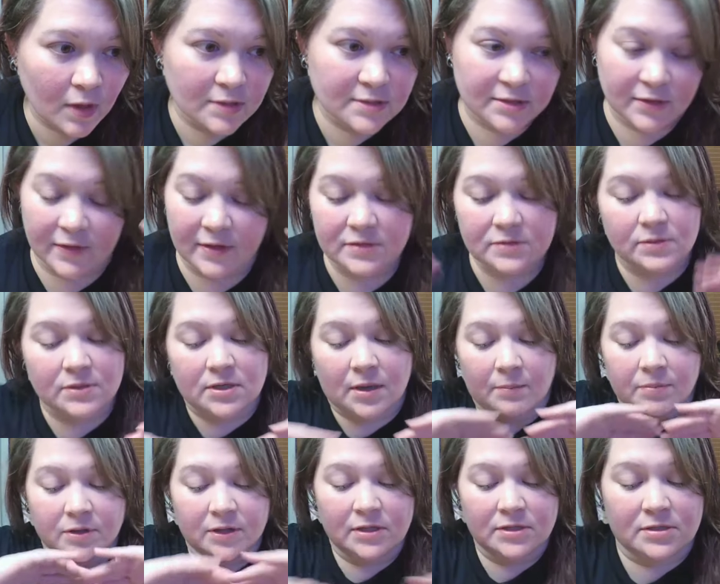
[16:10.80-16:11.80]
So this was a
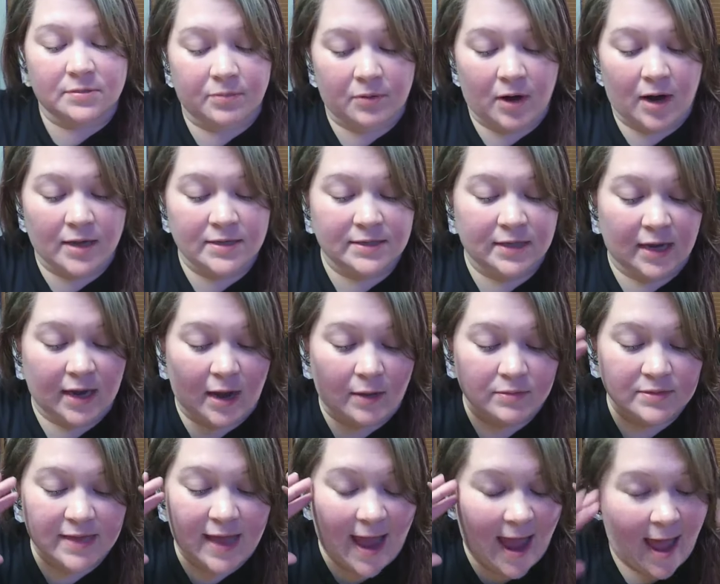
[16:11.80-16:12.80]
complete surprise, and I
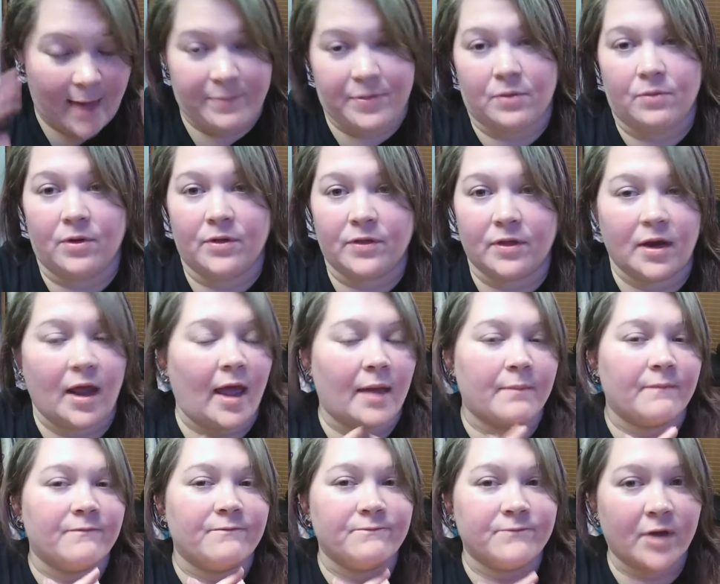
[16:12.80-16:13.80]
was happy with it.
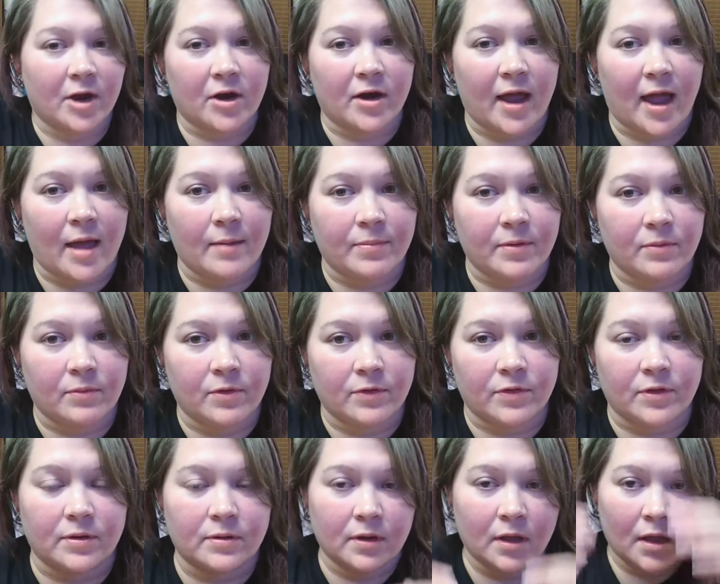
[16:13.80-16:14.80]
Very happy
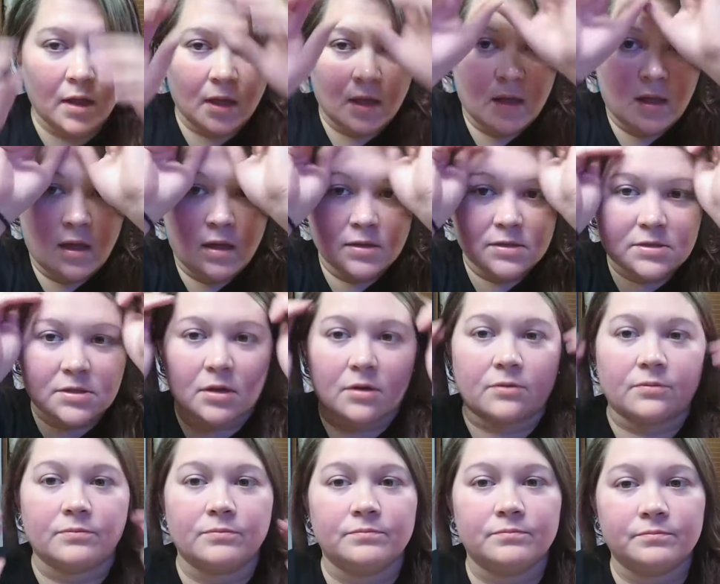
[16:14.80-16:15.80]
with it.
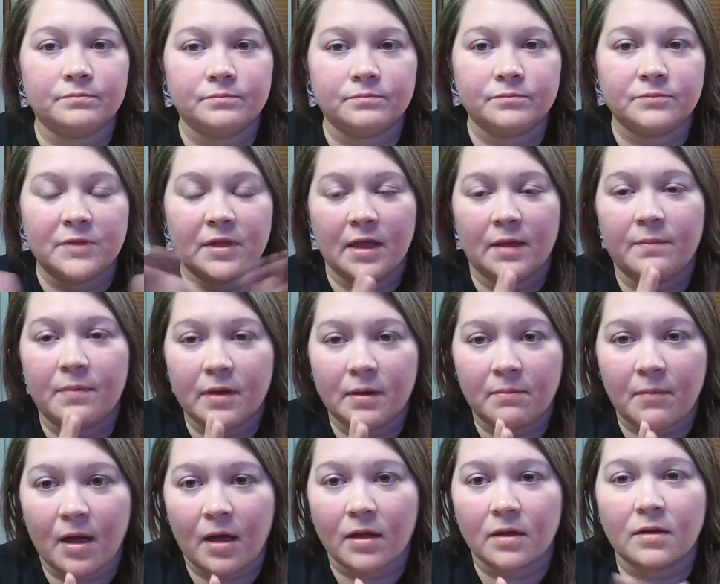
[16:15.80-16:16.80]
So keep it
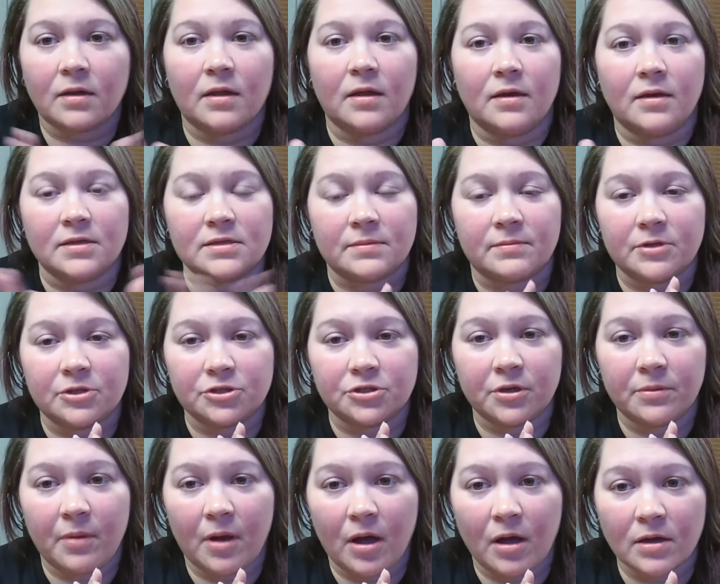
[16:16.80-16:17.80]
in mind. It is a
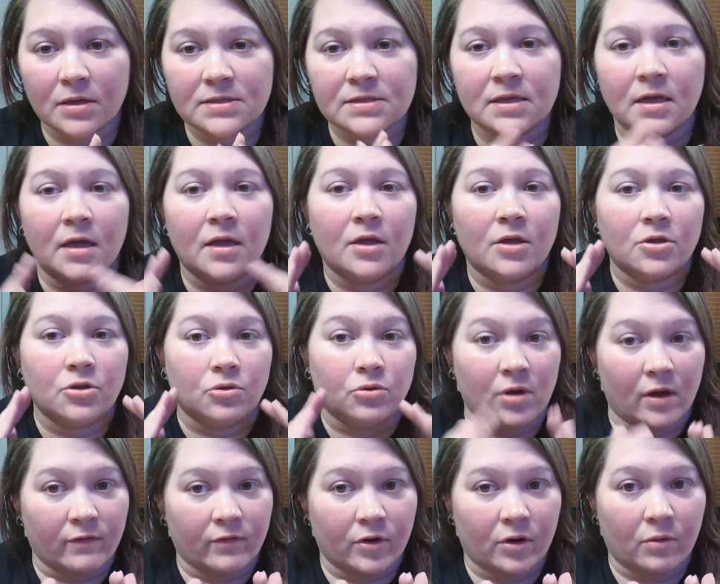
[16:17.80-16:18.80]
mystery box. You
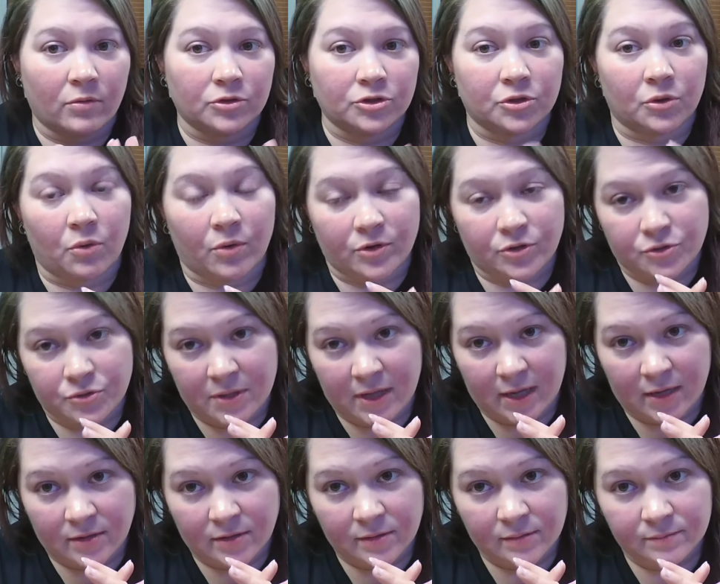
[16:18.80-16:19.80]
never know what you're going to
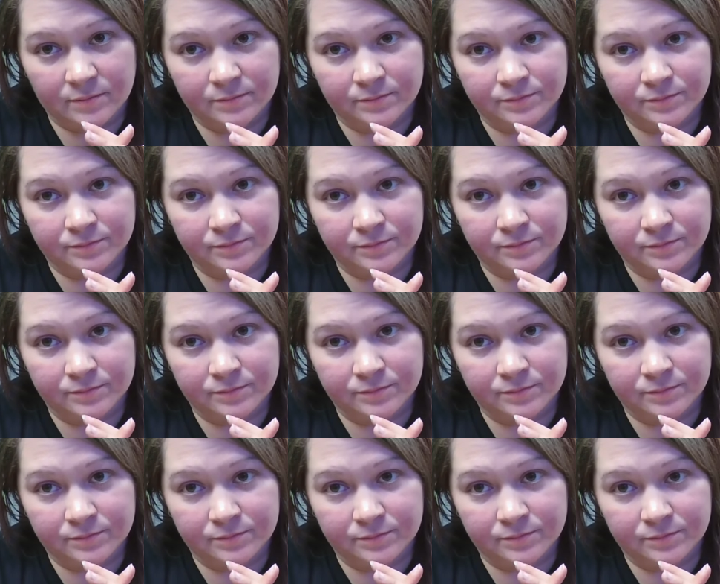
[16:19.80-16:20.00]
get.